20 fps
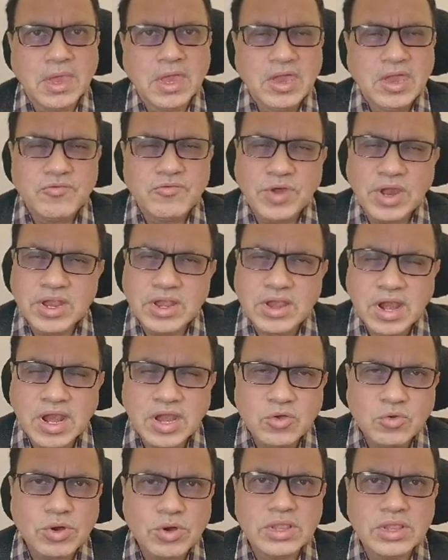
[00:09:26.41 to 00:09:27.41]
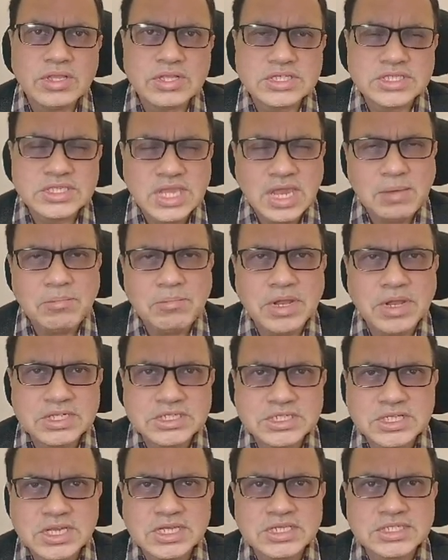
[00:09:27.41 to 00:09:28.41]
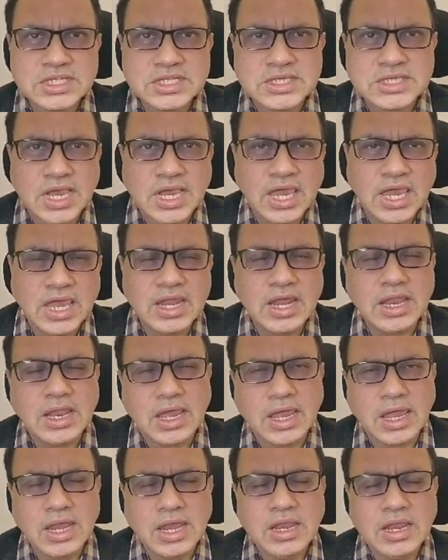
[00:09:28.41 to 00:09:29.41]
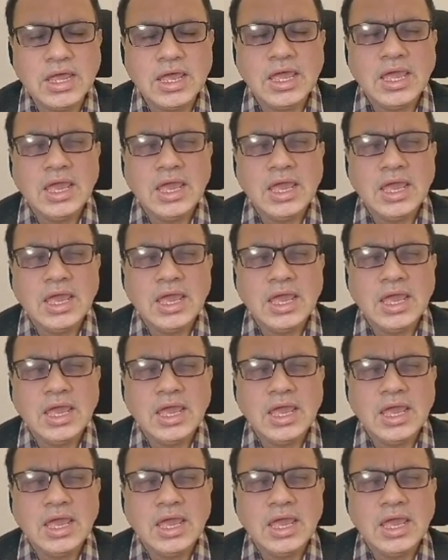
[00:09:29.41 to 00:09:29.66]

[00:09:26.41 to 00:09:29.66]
If I try to run the same test cases again and again,